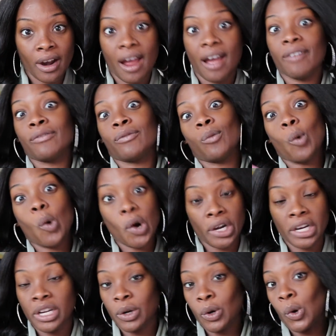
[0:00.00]
I've
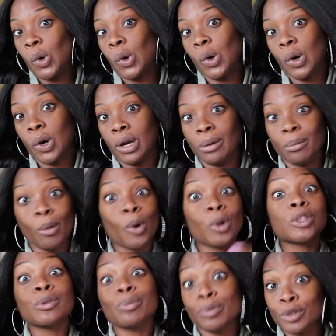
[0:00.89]
worn it on
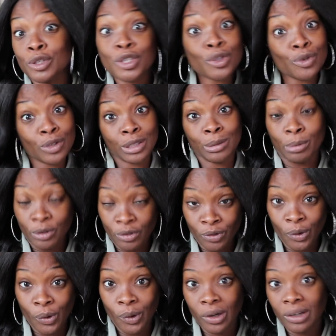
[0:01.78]
multiple shoots
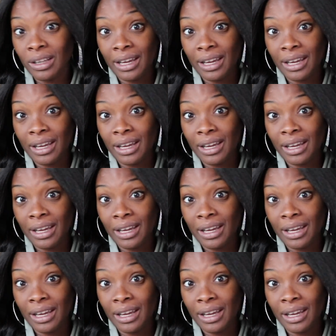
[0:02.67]
before.